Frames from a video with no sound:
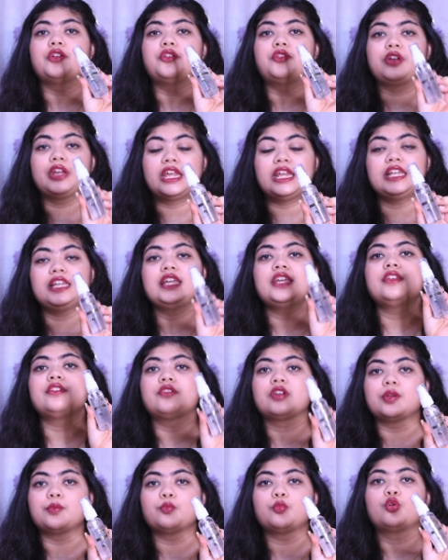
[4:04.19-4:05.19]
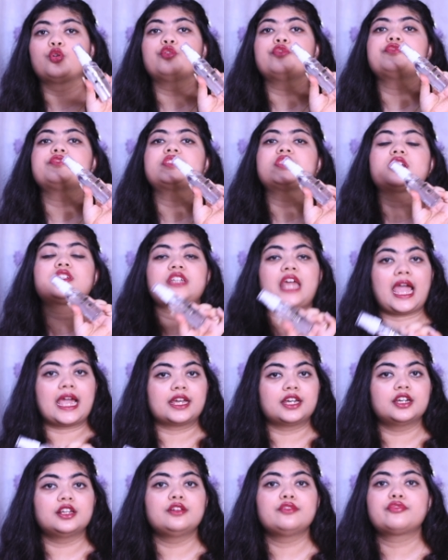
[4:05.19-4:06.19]
really removes the
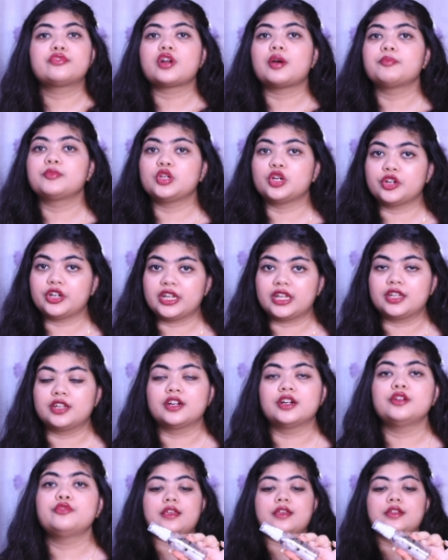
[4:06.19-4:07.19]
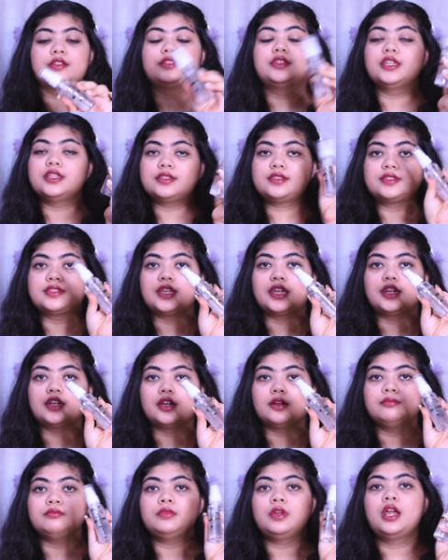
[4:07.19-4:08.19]
tangle from your hair. And this
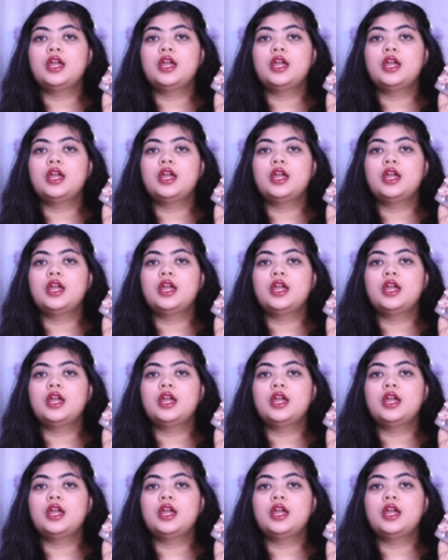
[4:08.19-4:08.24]
serum